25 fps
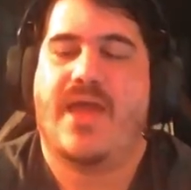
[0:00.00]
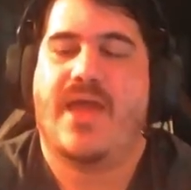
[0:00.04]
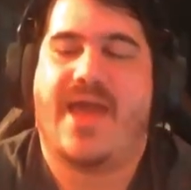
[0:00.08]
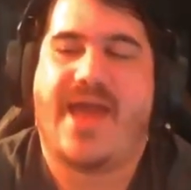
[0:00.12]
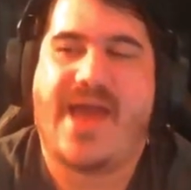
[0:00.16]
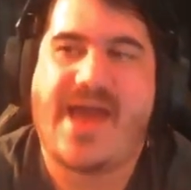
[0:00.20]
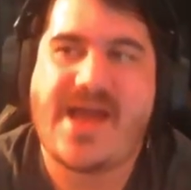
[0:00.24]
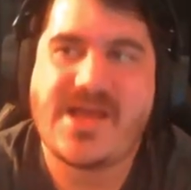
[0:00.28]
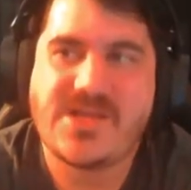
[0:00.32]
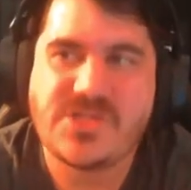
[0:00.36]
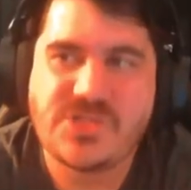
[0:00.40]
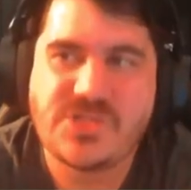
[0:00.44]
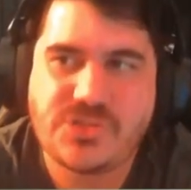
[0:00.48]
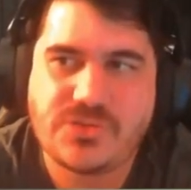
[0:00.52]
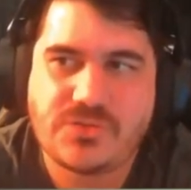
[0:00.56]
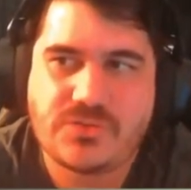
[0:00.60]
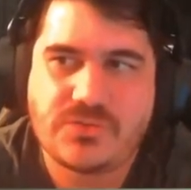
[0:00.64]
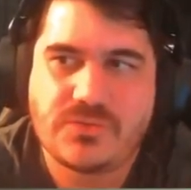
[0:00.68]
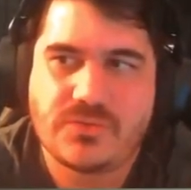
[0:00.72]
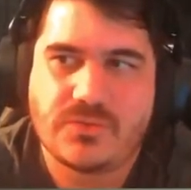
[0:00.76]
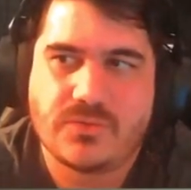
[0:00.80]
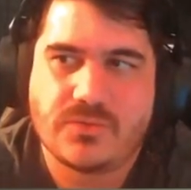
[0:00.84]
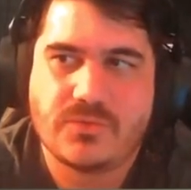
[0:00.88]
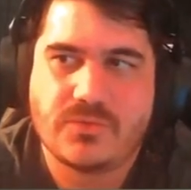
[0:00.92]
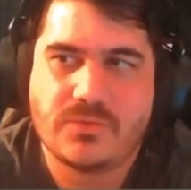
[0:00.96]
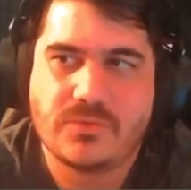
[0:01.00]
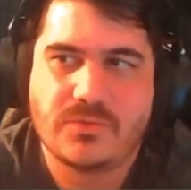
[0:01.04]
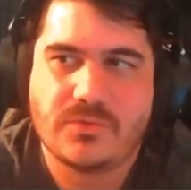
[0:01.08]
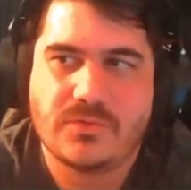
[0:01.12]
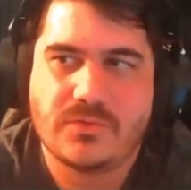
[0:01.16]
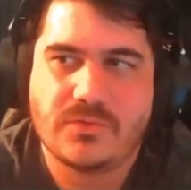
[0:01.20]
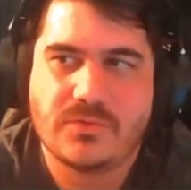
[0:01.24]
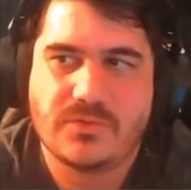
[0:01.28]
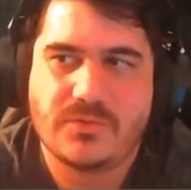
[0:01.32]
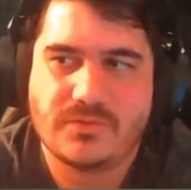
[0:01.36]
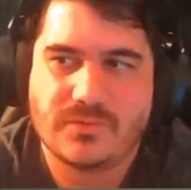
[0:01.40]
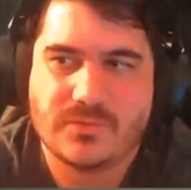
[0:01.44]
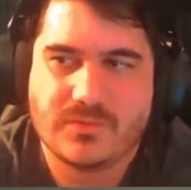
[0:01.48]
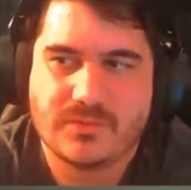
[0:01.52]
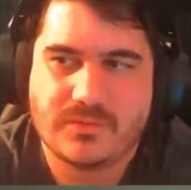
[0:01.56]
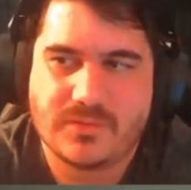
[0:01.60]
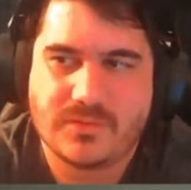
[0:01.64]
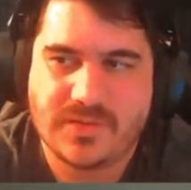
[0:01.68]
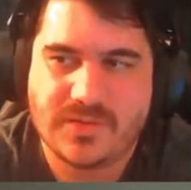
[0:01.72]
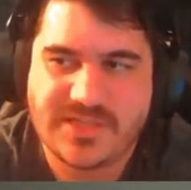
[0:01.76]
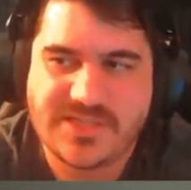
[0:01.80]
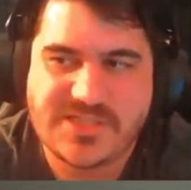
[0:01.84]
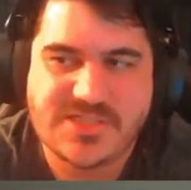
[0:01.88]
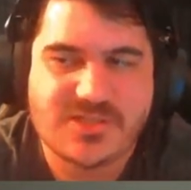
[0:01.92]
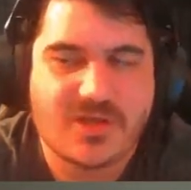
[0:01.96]
As you
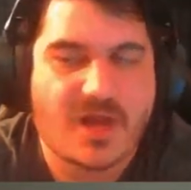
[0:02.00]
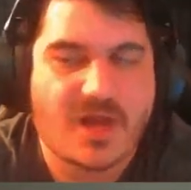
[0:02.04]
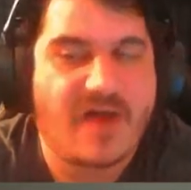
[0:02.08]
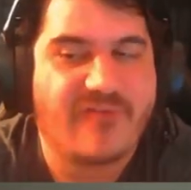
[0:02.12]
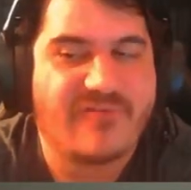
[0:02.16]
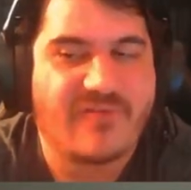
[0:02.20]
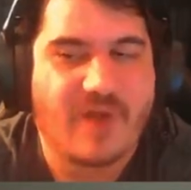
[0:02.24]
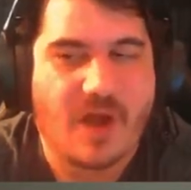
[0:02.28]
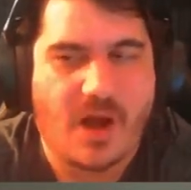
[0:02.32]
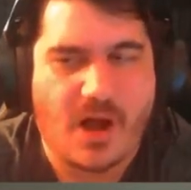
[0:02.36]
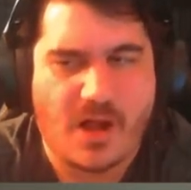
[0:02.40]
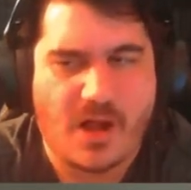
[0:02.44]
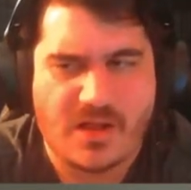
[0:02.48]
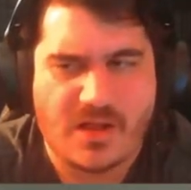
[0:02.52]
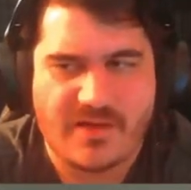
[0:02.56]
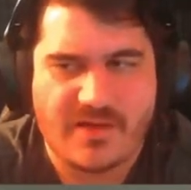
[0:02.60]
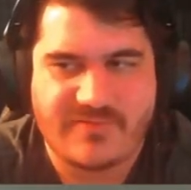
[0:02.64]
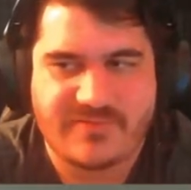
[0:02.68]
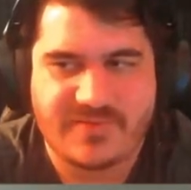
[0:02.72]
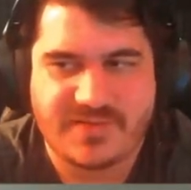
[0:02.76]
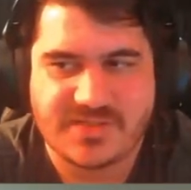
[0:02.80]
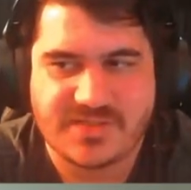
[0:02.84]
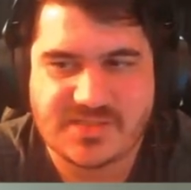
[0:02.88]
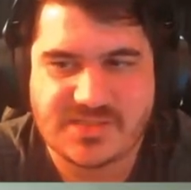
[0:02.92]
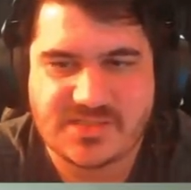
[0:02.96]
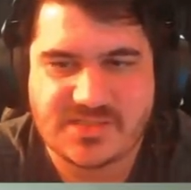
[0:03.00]
list off all of this